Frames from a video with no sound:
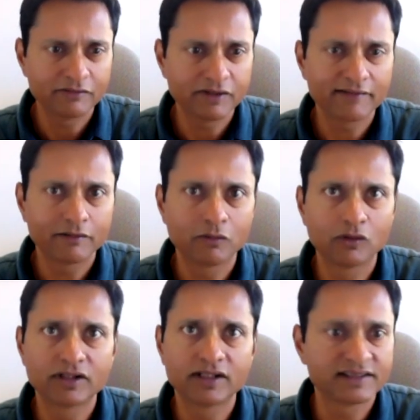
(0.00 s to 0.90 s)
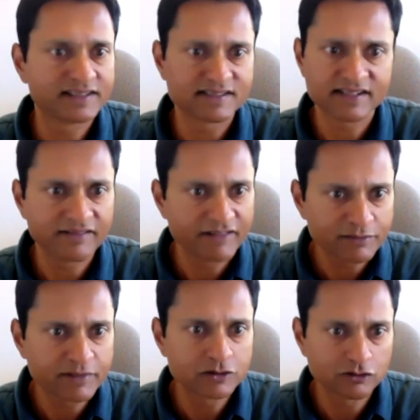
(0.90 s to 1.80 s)
we have about sixty
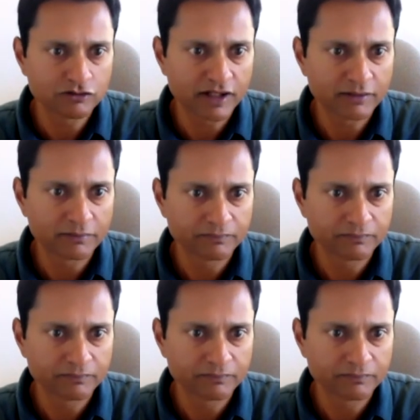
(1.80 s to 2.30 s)
investments so far.